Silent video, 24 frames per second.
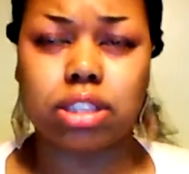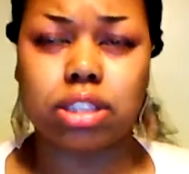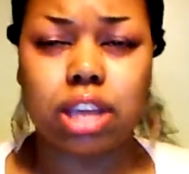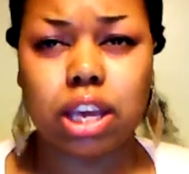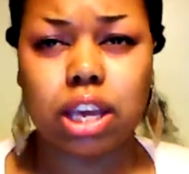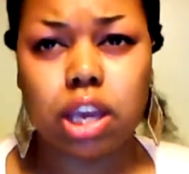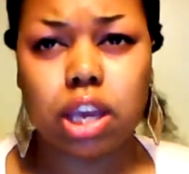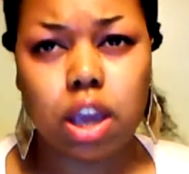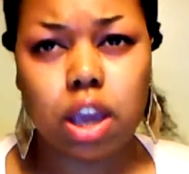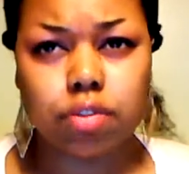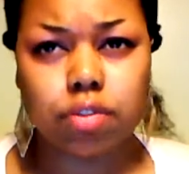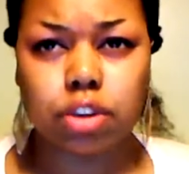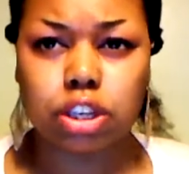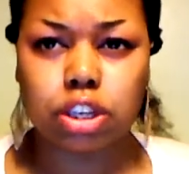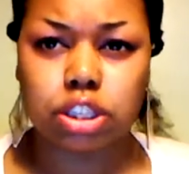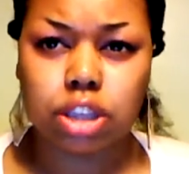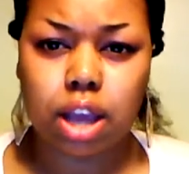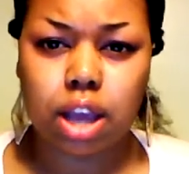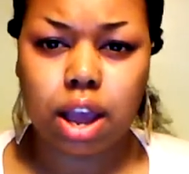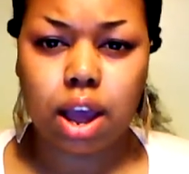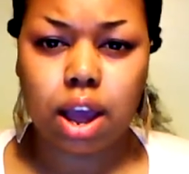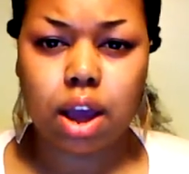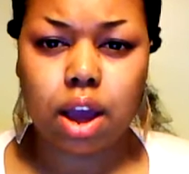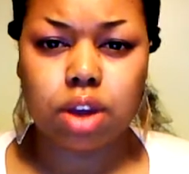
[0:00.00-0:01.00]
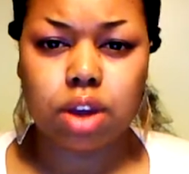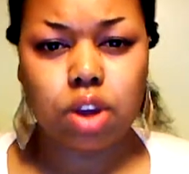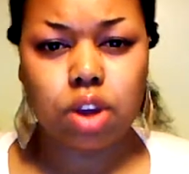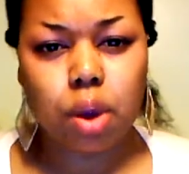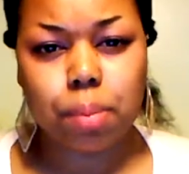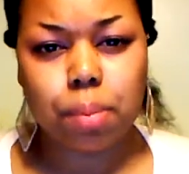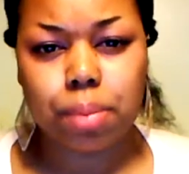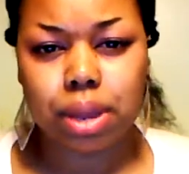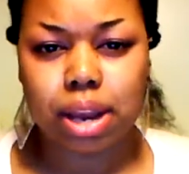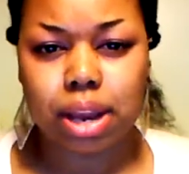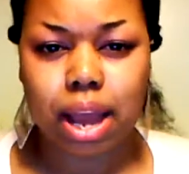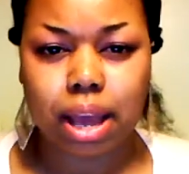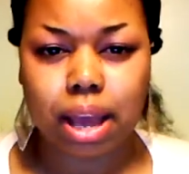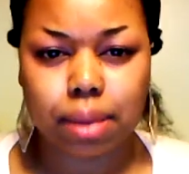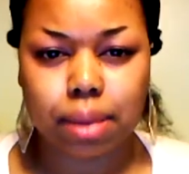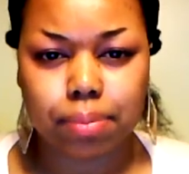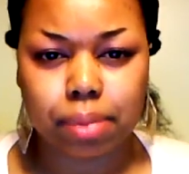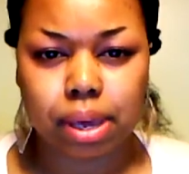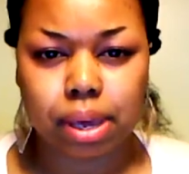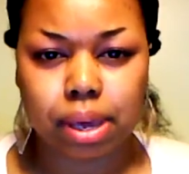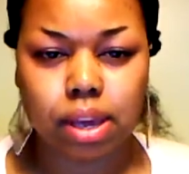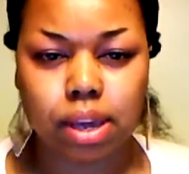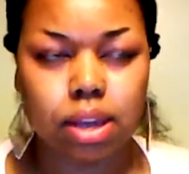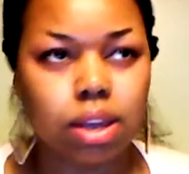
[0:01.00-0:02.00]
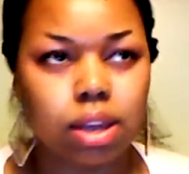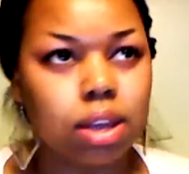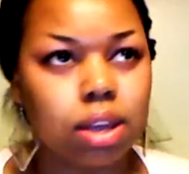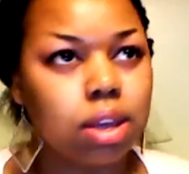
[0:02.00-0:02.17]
take care of your child and don't be like me.